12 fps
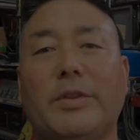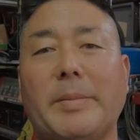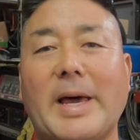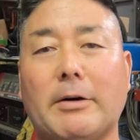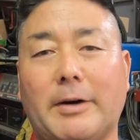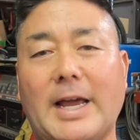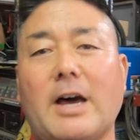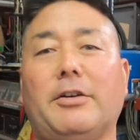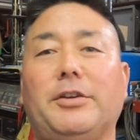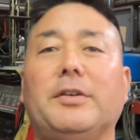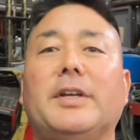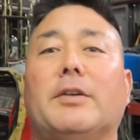the battery out,
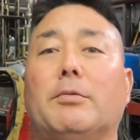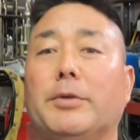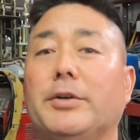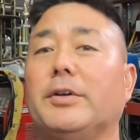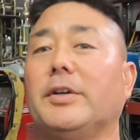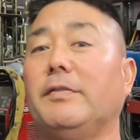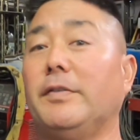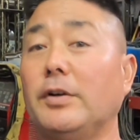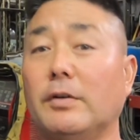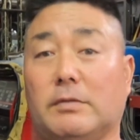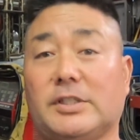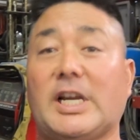you can get a real good
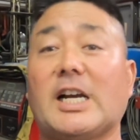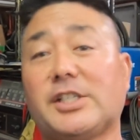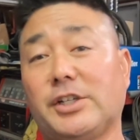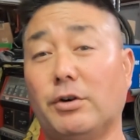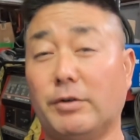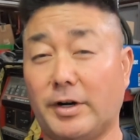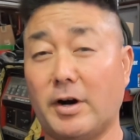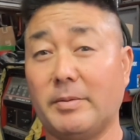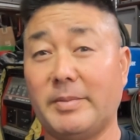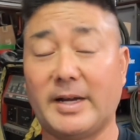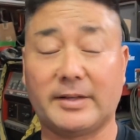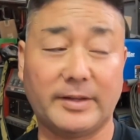view of what's actually going on
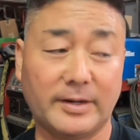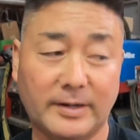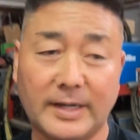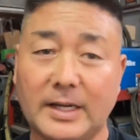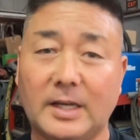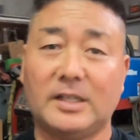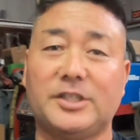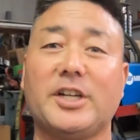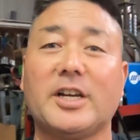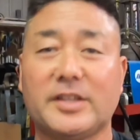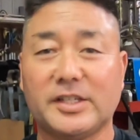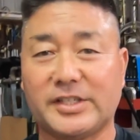back there.
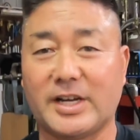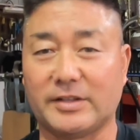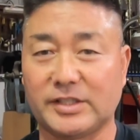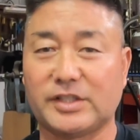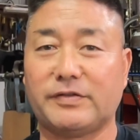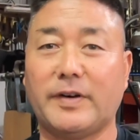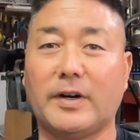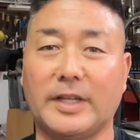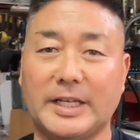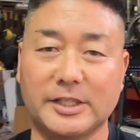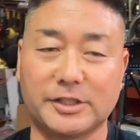Check this out, this is fairly